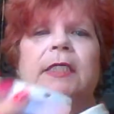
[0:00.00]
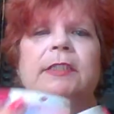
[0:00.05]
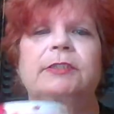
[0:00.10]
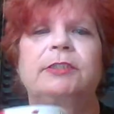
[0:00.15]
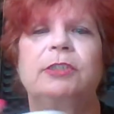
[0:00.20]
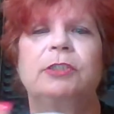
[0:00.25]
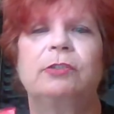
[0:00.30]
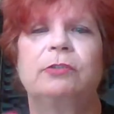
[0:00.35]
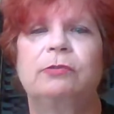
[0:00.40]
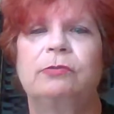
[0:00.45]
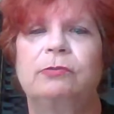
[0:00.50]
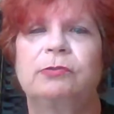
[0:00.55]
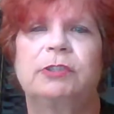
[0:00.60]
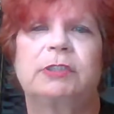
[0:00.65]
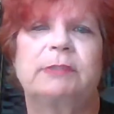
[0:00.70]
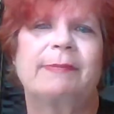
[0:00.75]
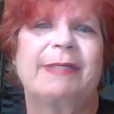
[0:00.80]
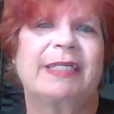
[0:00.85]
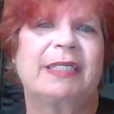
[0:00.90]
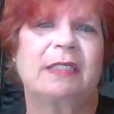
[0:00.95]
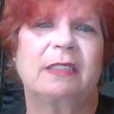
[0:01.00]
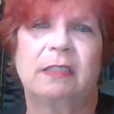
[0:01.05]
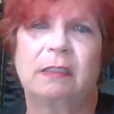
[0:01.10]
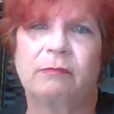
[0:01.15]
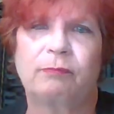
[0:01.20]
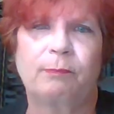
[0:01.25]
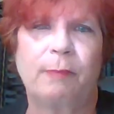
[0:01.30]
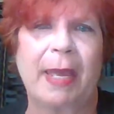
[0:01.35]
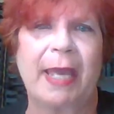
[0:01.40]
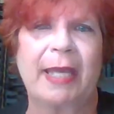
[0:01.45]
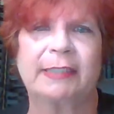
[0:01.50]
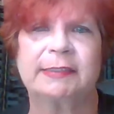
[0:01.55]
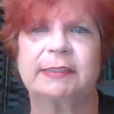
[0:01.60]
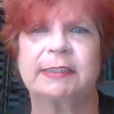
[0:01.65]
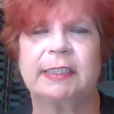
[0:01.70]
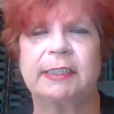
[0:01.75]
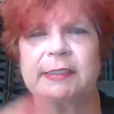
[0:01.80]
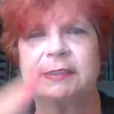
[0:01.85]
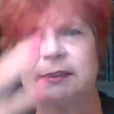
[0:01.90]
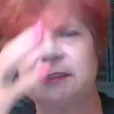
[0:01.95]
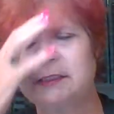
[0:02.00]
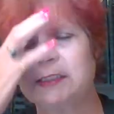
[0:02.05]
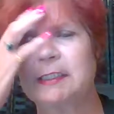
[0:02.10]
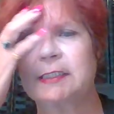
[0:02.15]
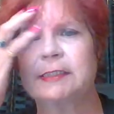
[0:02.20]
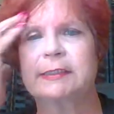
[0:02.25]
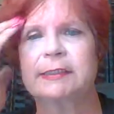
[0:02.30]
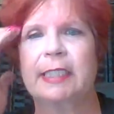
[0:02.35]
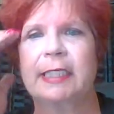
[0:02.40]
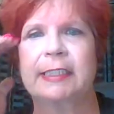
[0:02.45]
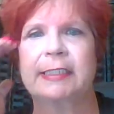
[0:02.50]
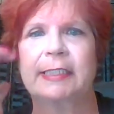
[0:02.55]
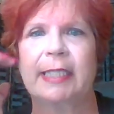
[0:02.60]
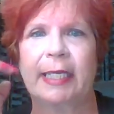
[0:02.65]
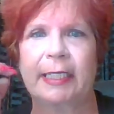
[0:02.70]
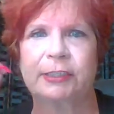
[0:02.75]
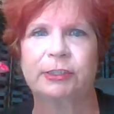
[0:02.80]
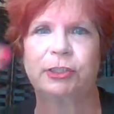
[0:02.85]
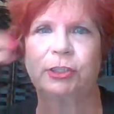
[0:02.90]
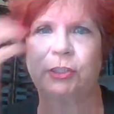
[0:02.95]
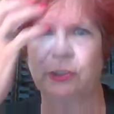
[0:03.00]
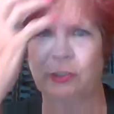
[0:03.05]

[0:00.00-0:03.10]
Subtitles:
to use, making gift baskets, things like that, you